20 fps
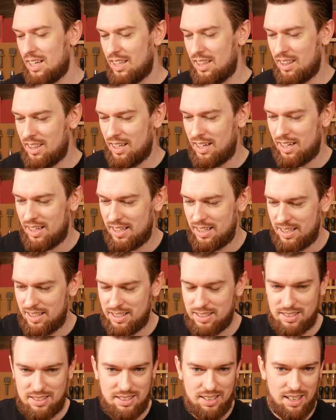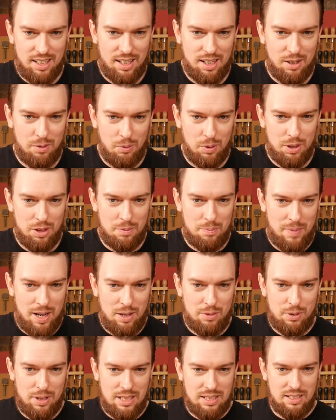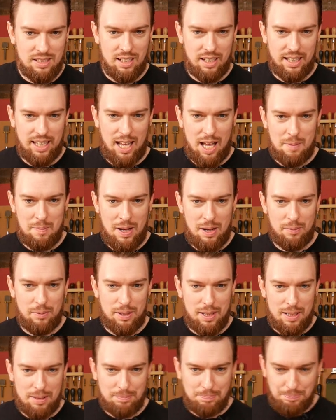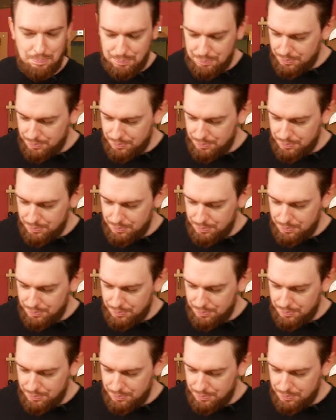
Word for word: that is uh, one of the main reasons I came out with it.